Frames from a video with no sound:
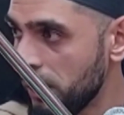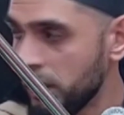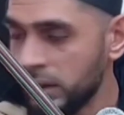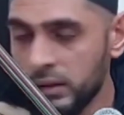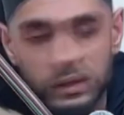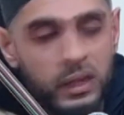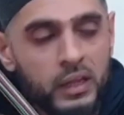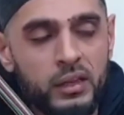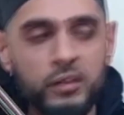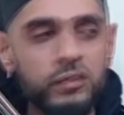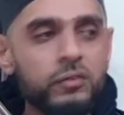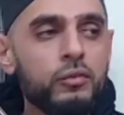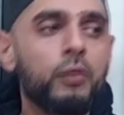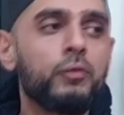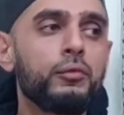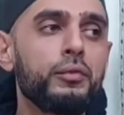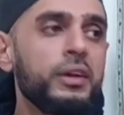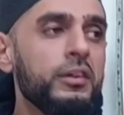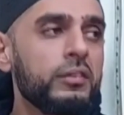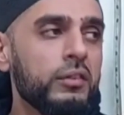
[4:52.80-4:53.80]
then there's no
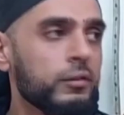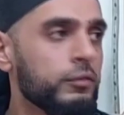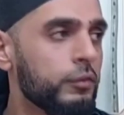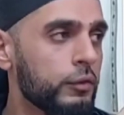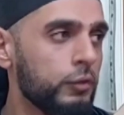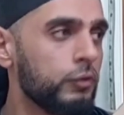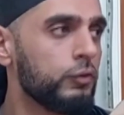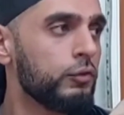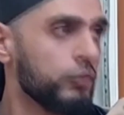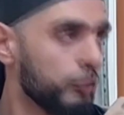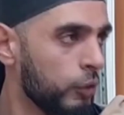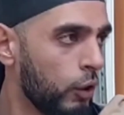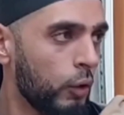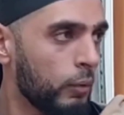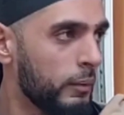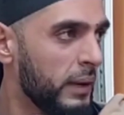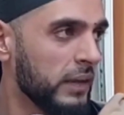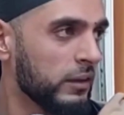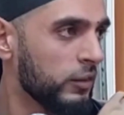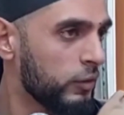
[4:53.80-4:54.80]
reason for you to know
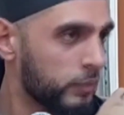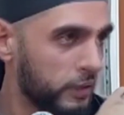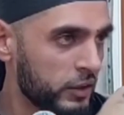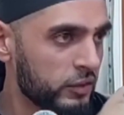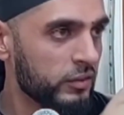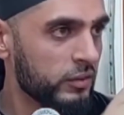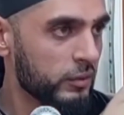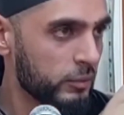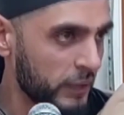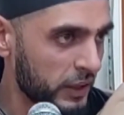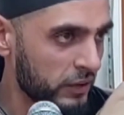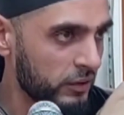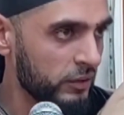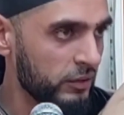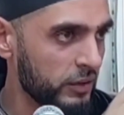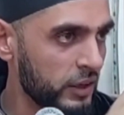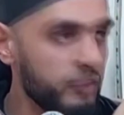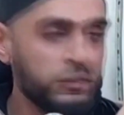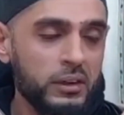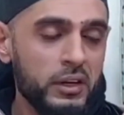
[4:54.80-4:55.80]
about this person's matters,
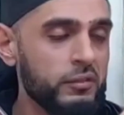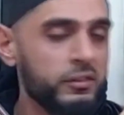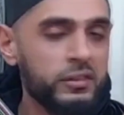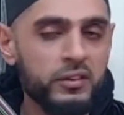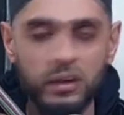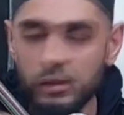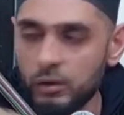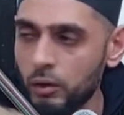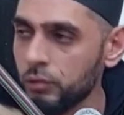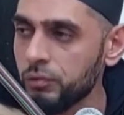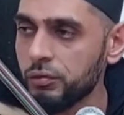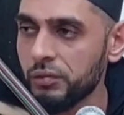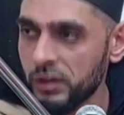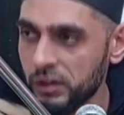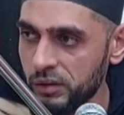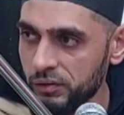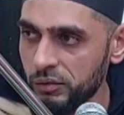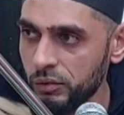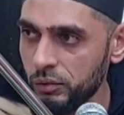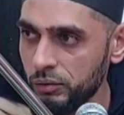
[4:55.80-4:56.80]
even if he's a close
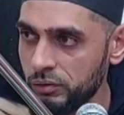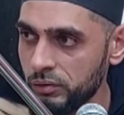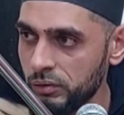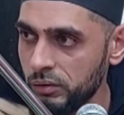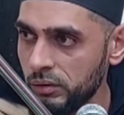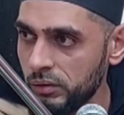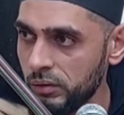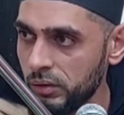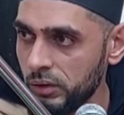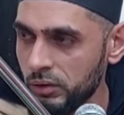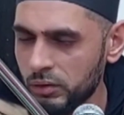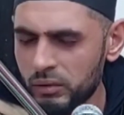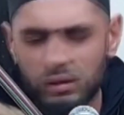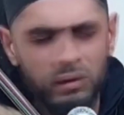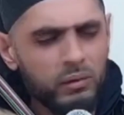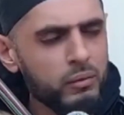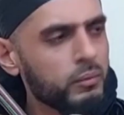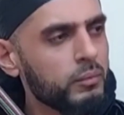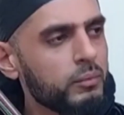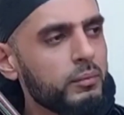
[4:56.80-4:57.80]
friend of yours. You
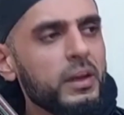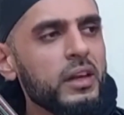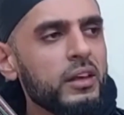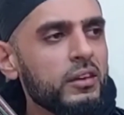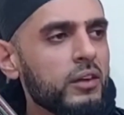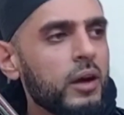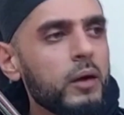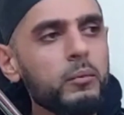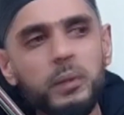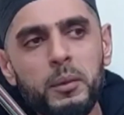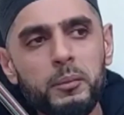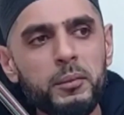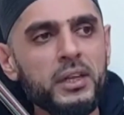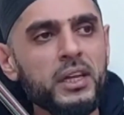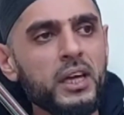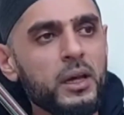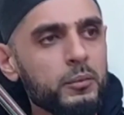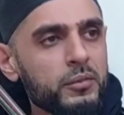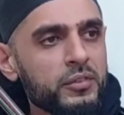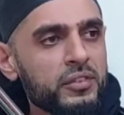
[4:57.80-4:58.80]
know, many times people
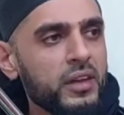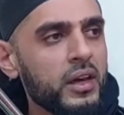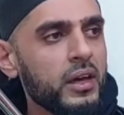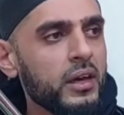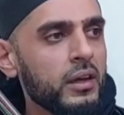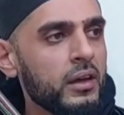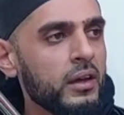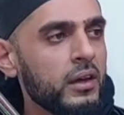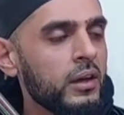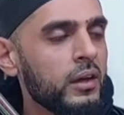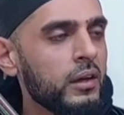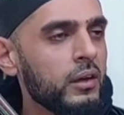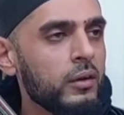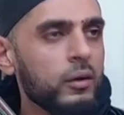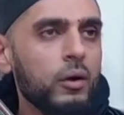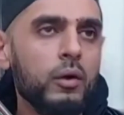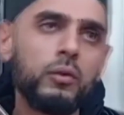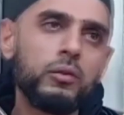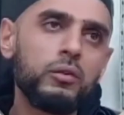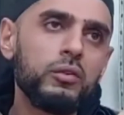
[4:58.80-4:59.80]
get upset.
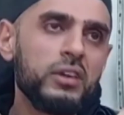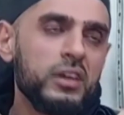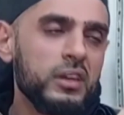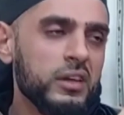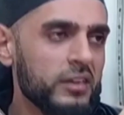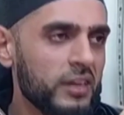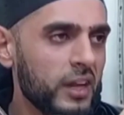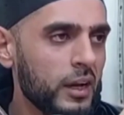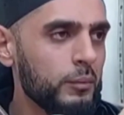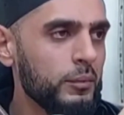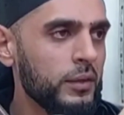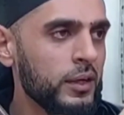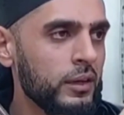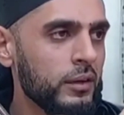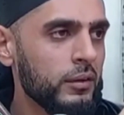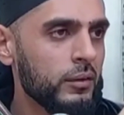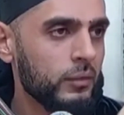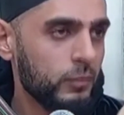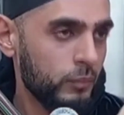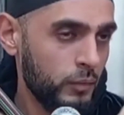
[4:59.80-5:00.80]
Oh, you didn't tell
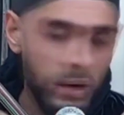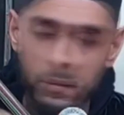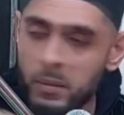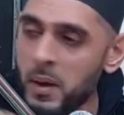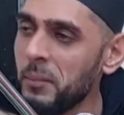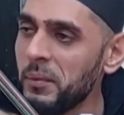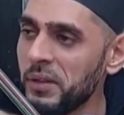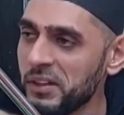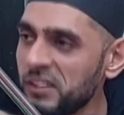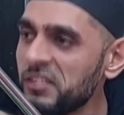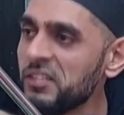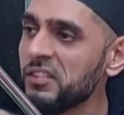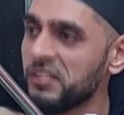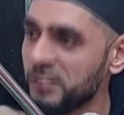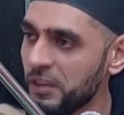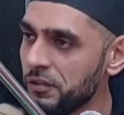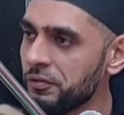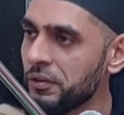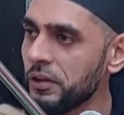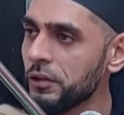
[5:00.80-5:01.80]
me. Remember, this is
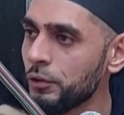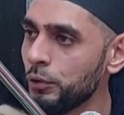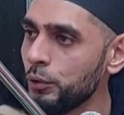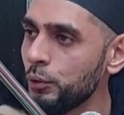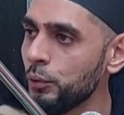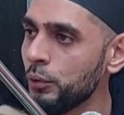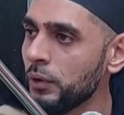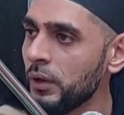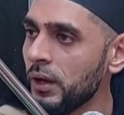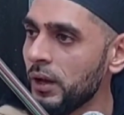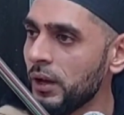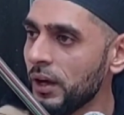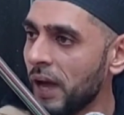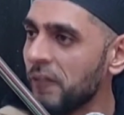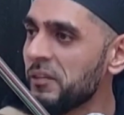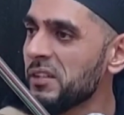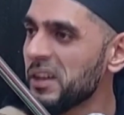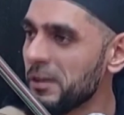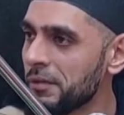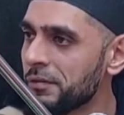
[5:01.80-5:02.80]
different to
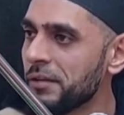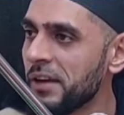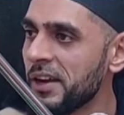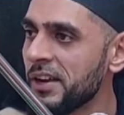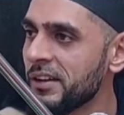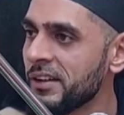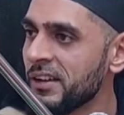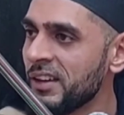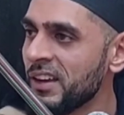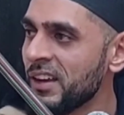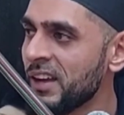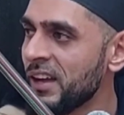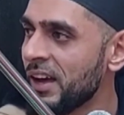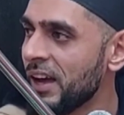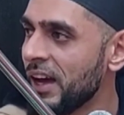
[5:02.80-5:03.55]
having a friend